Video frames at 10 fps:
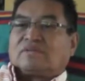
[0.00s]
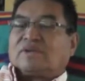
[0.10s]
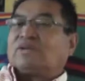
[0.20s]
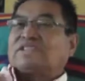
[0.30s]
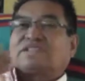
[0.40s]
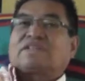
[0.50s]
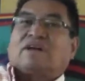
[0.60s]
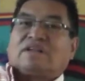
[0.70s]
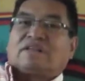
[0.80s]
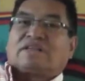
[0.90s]
We would just
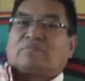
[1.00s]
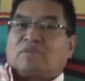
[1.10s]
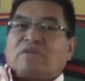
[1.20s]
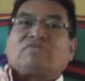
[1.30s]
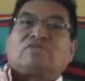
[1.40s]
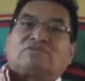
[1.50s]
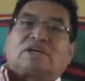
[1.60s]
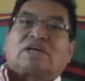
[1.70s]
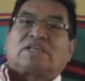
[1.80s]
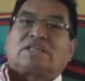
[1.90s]
call it a buffalo tongue.